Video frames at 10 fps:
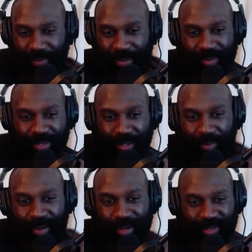people to
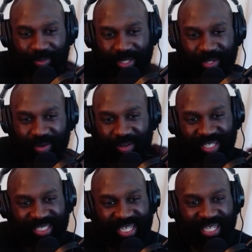applaud you when you go
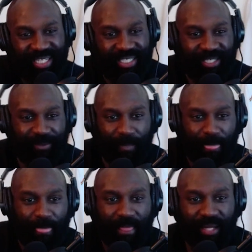on stage.
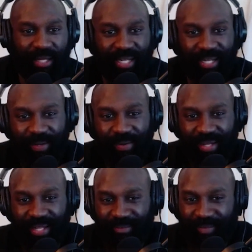You know,
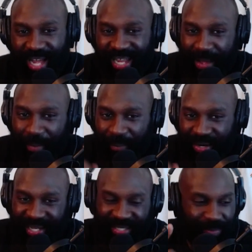fire that
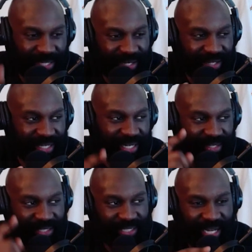praise. I'm telling you, in our
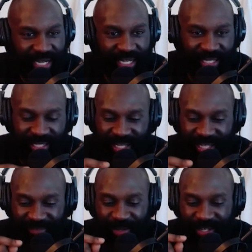society,
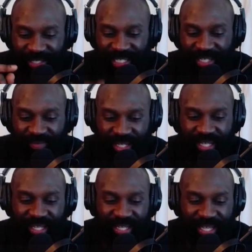if you're on
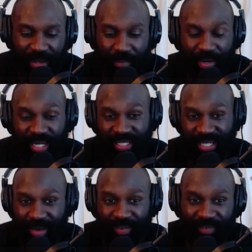TV, you're getting praise, and
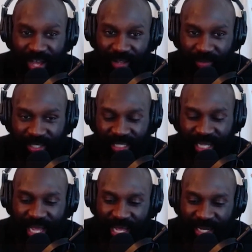now as followers,
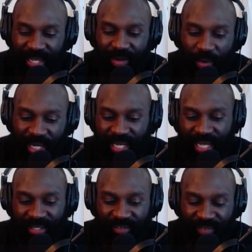they equate
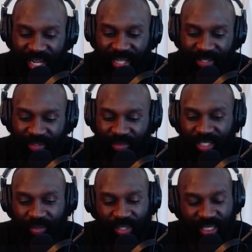that to financial
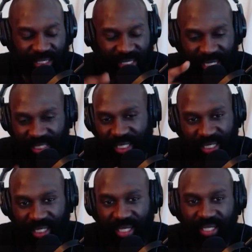resources, and that's not
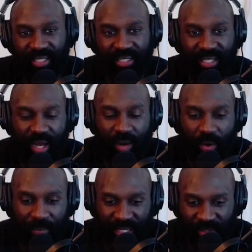the case. I
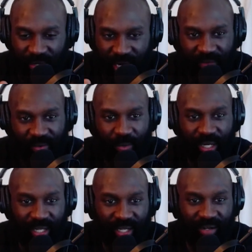want to make sure
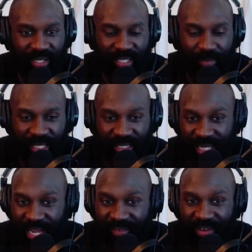everyone clear on this. I'm not
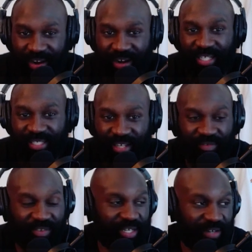saying every artist
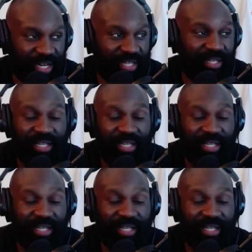suffering, right?